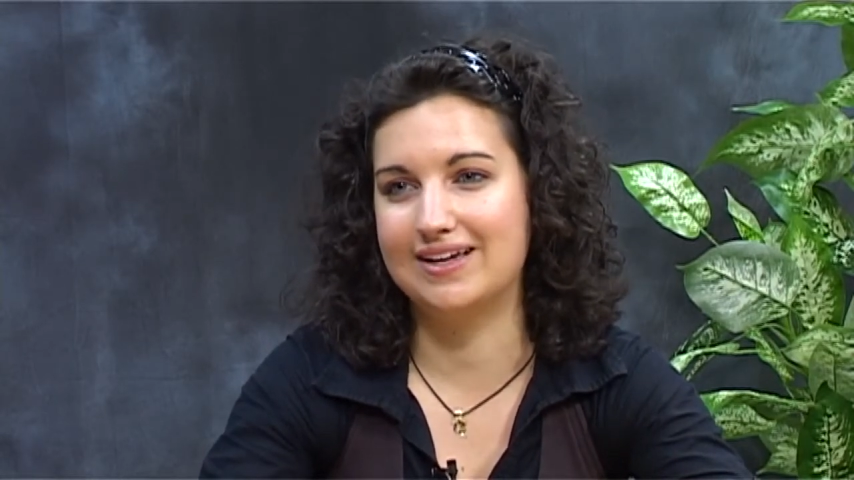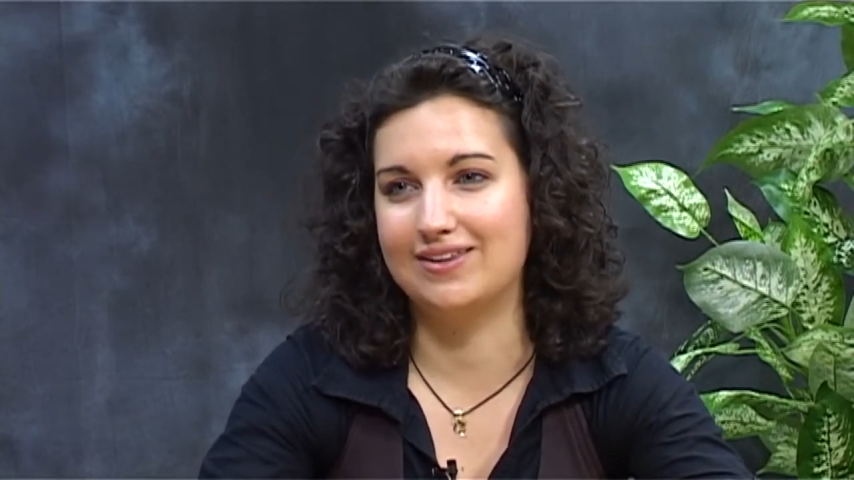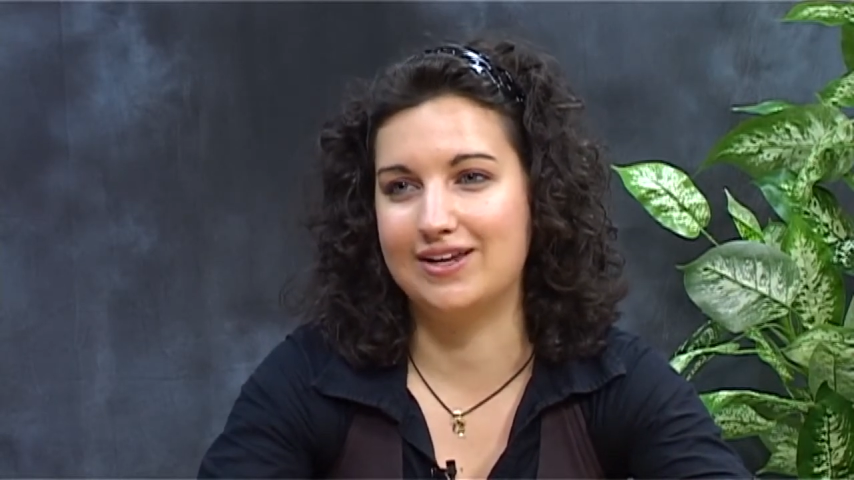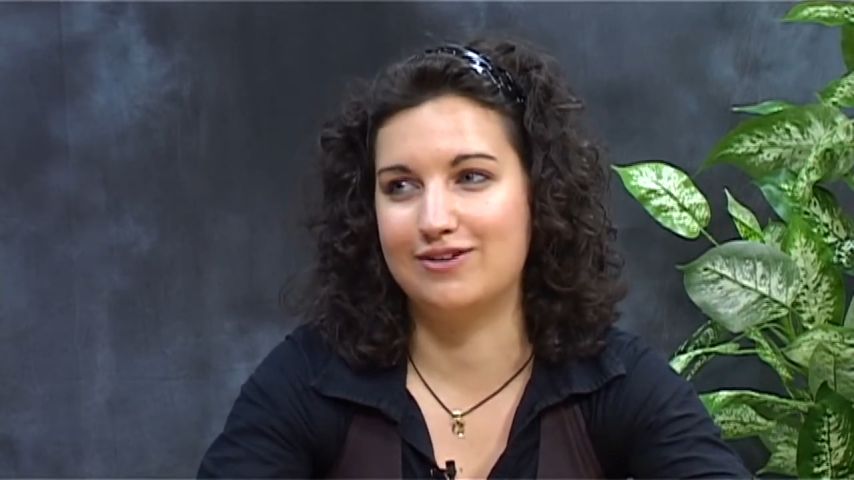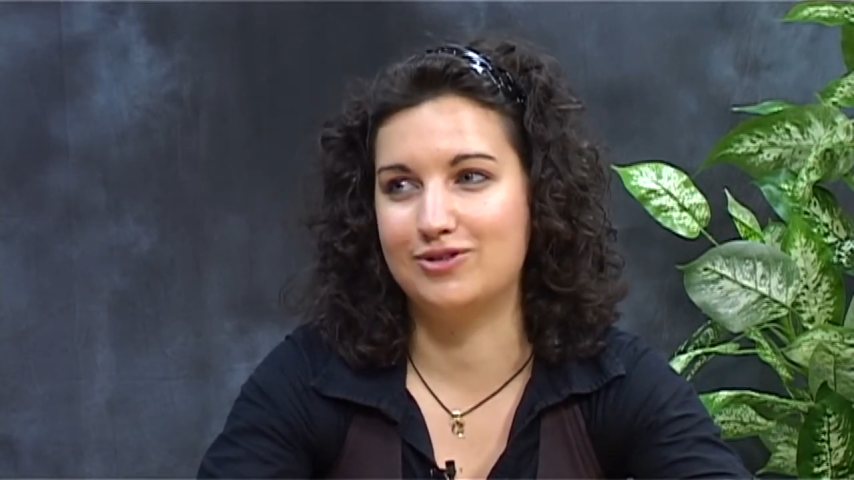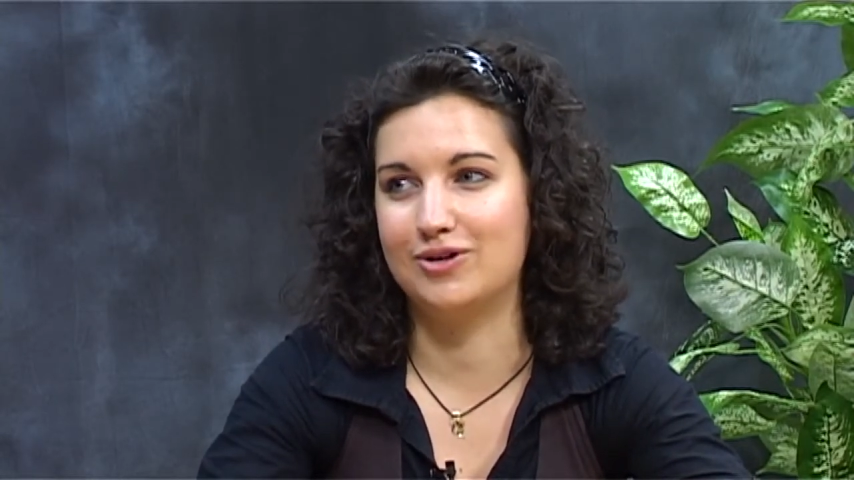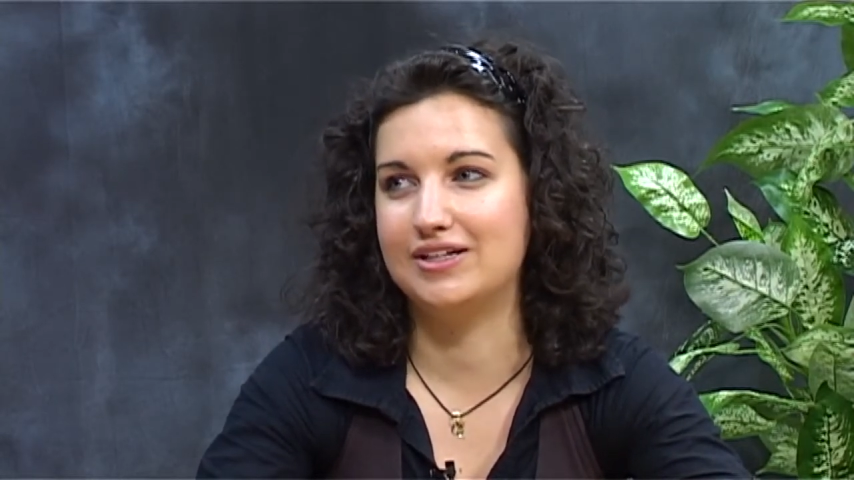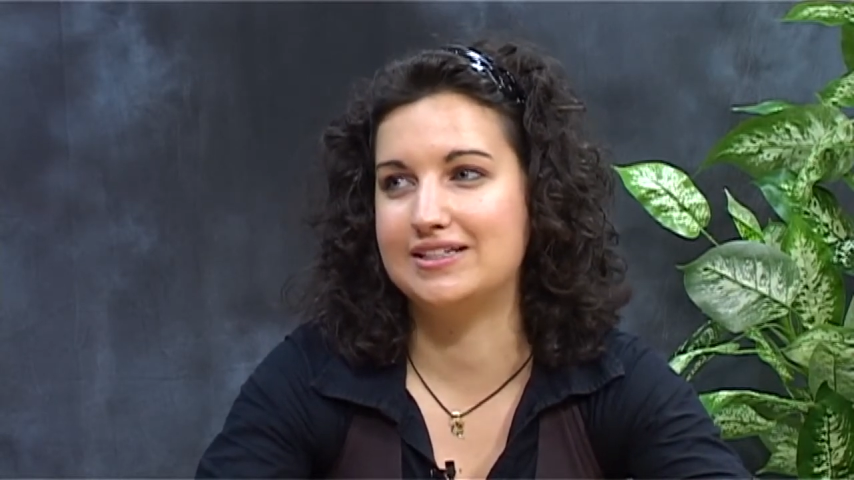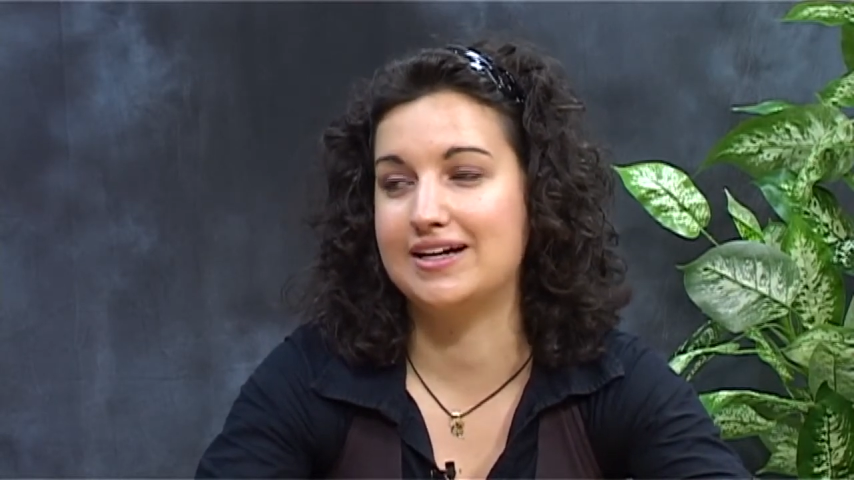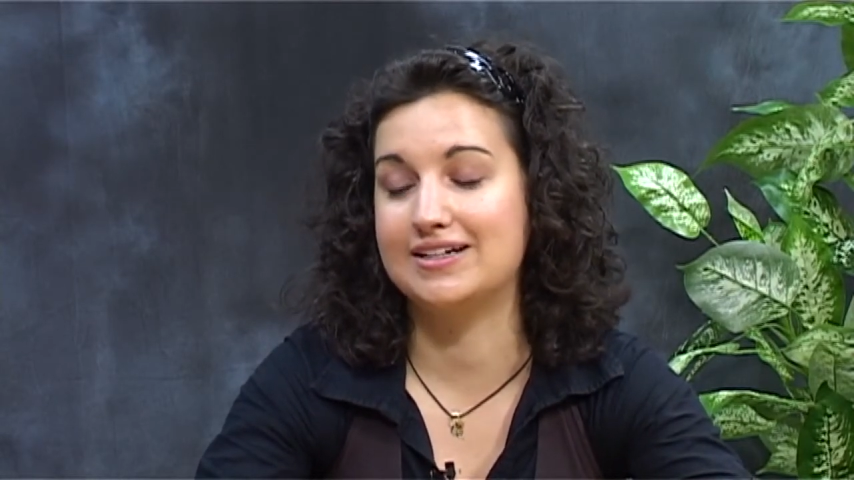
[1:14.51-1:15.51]
And therefore,
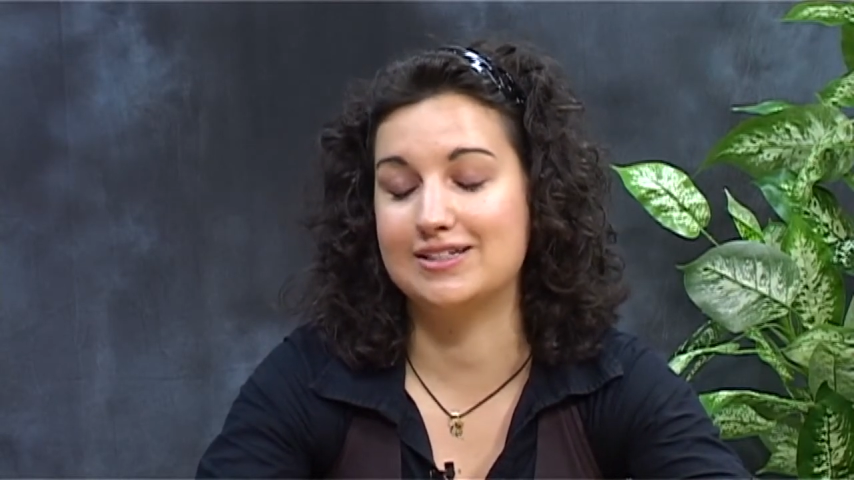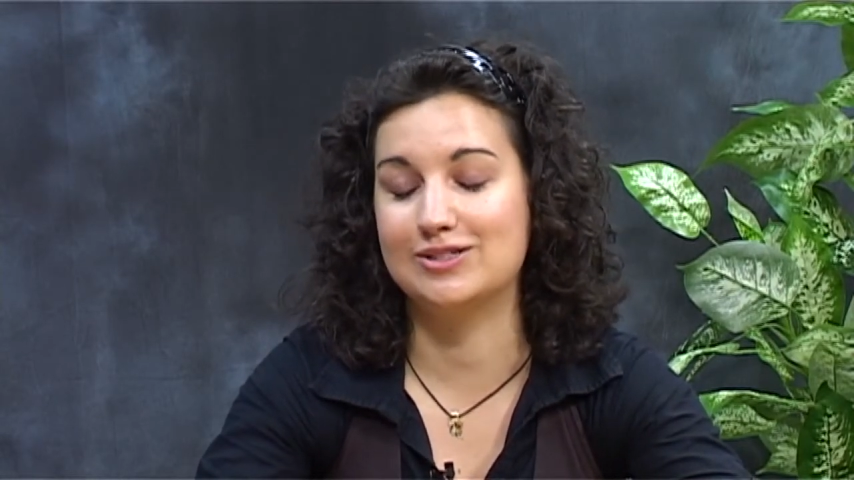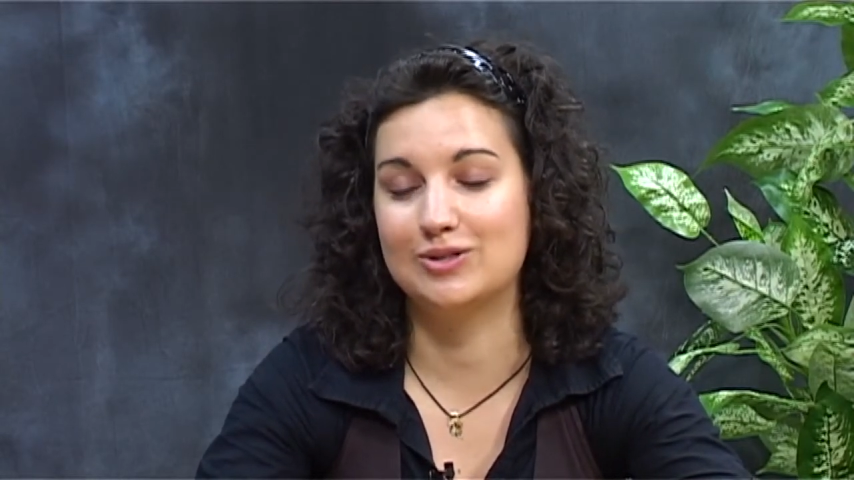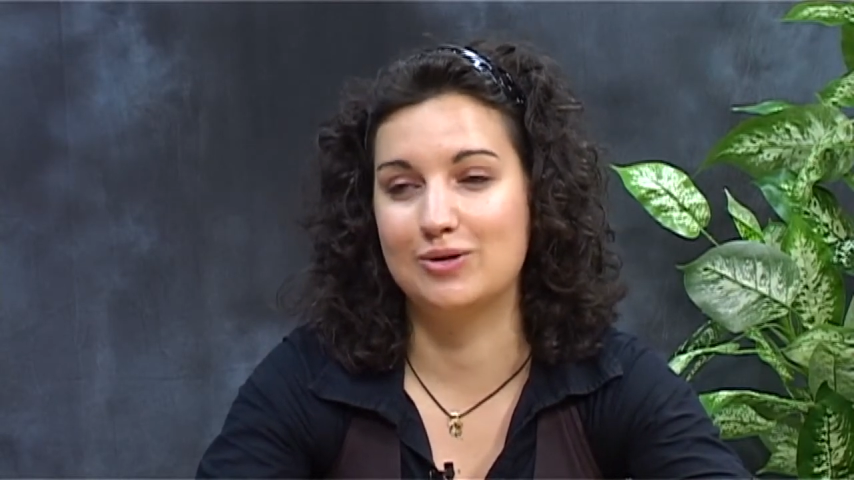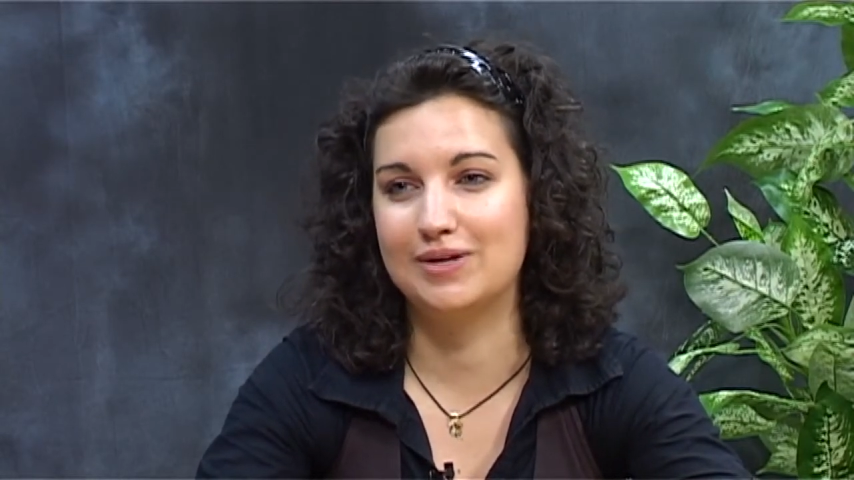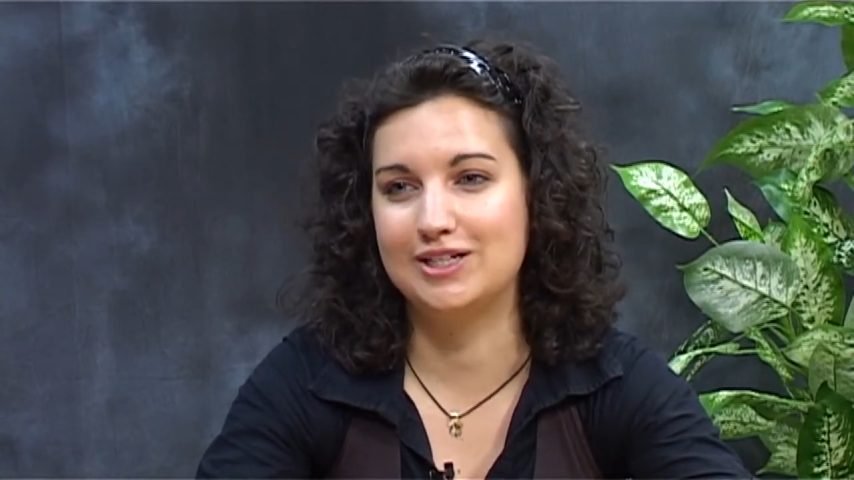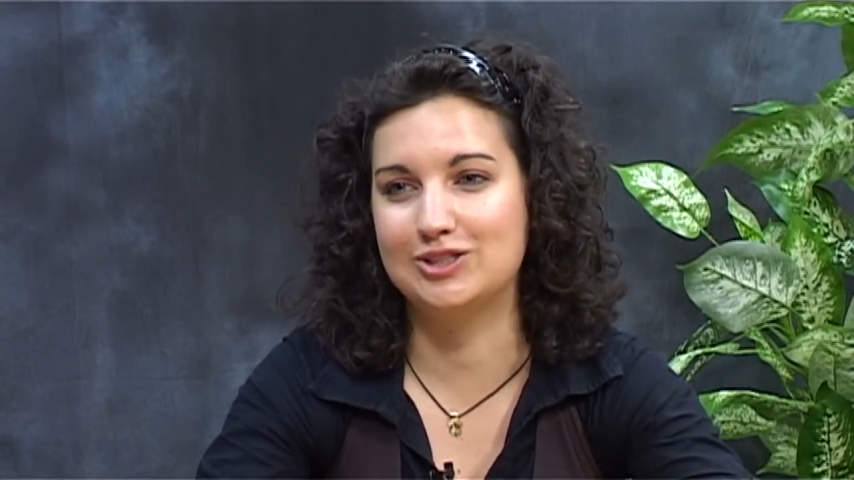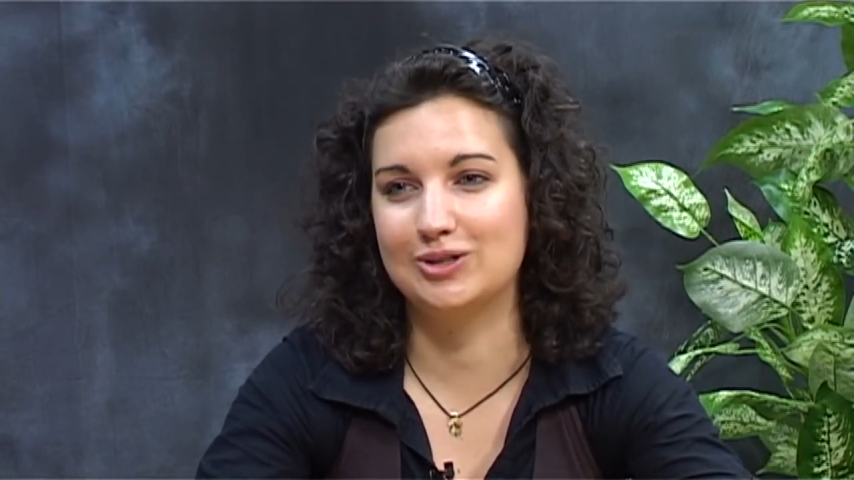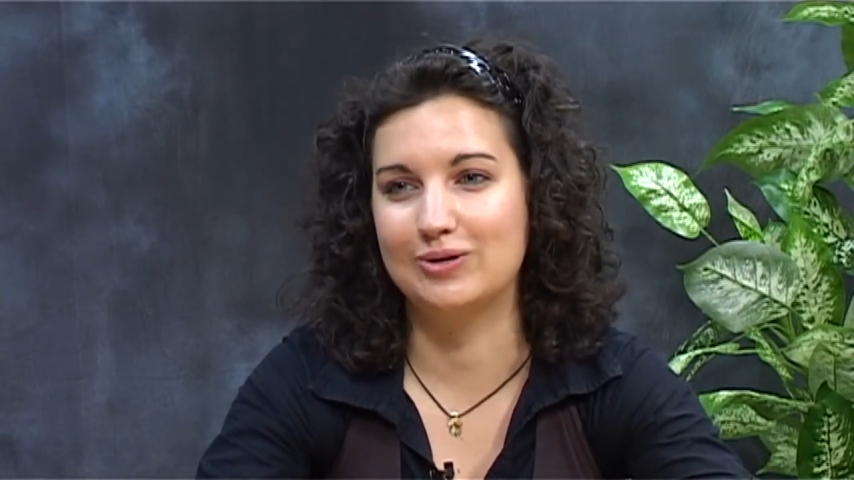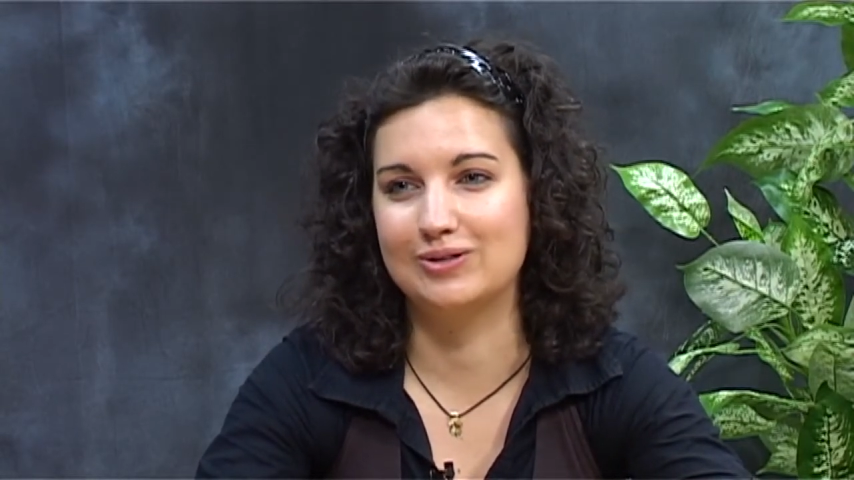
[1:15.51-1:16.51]
he tells us so many
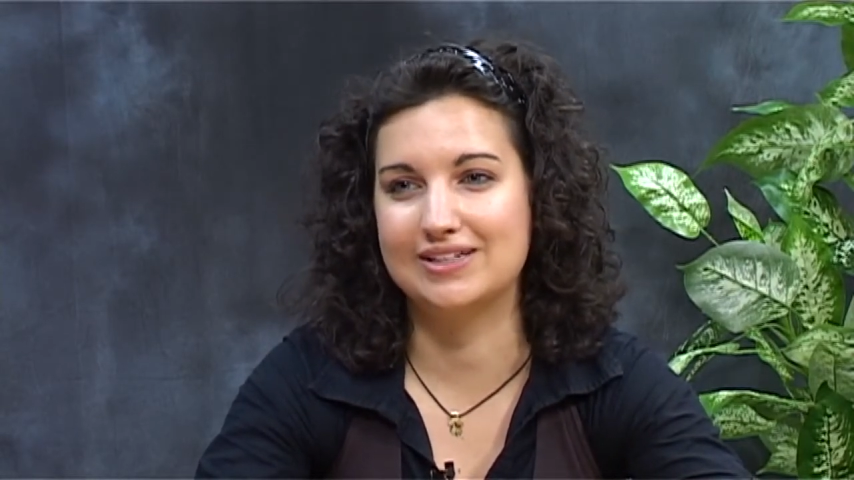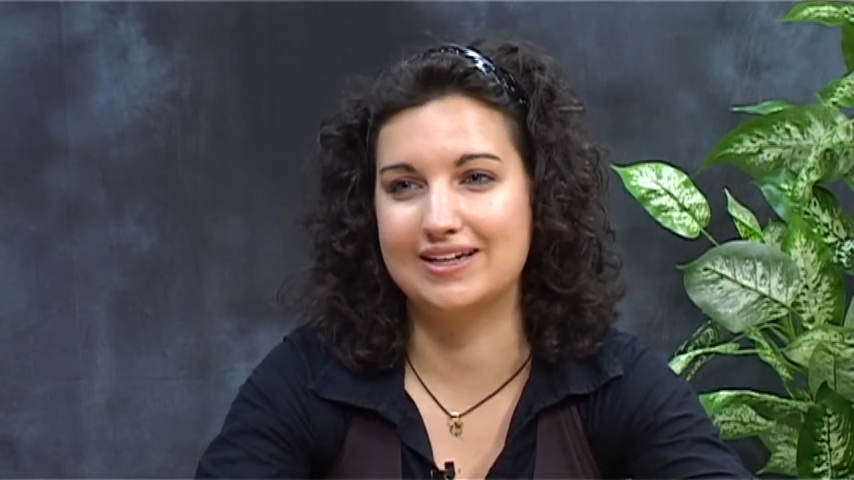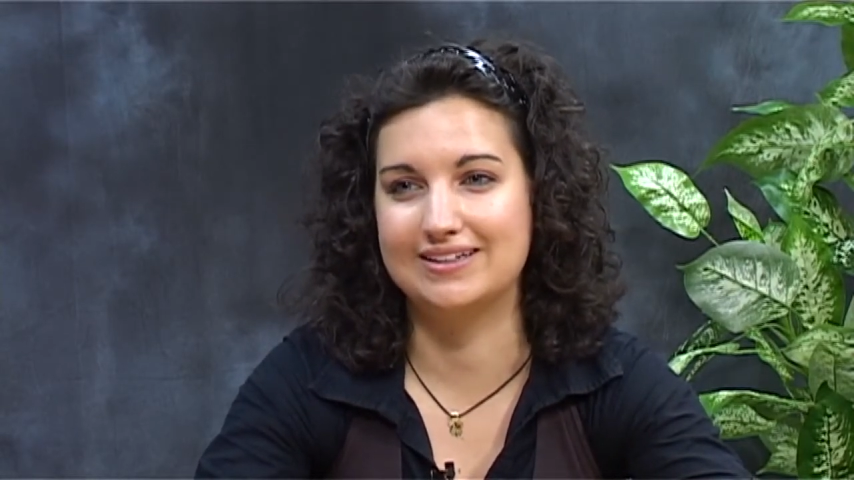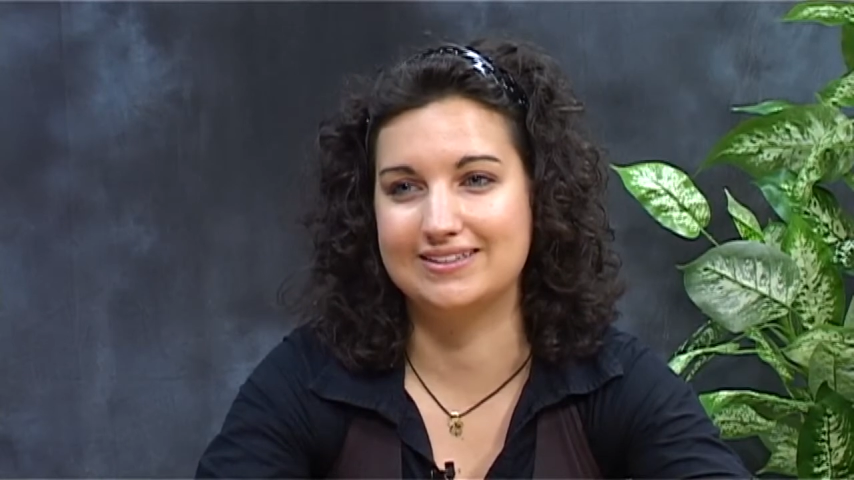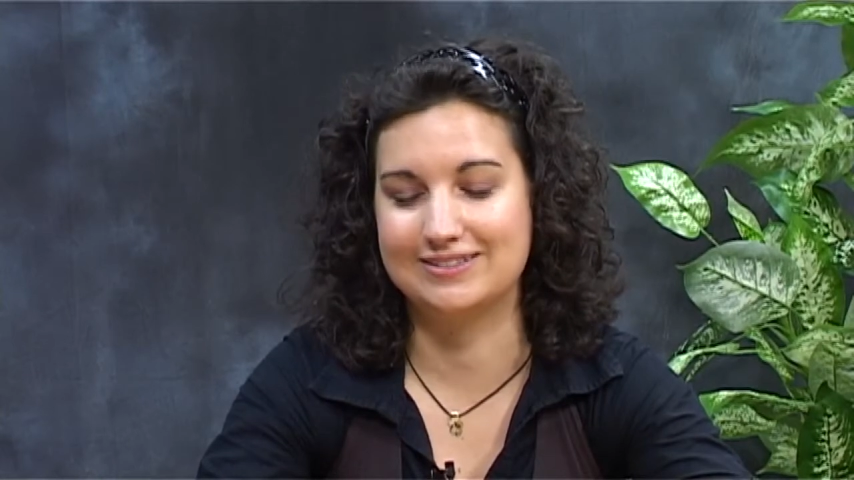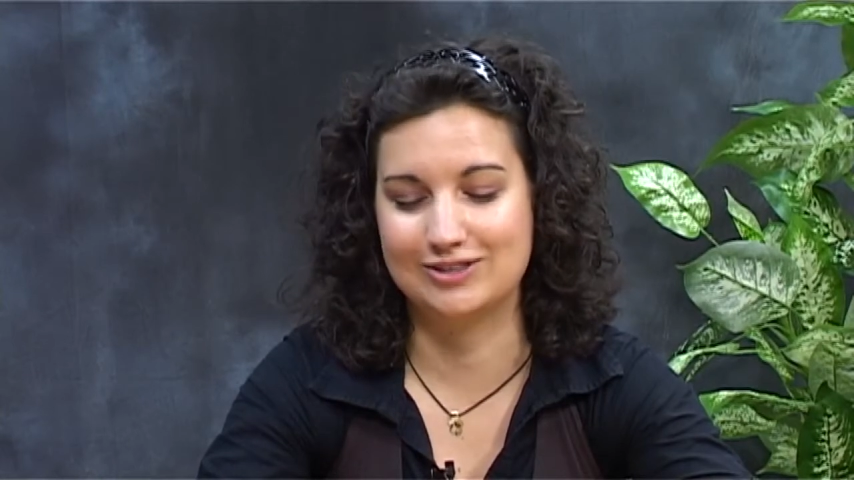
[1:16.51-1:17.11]
jokes and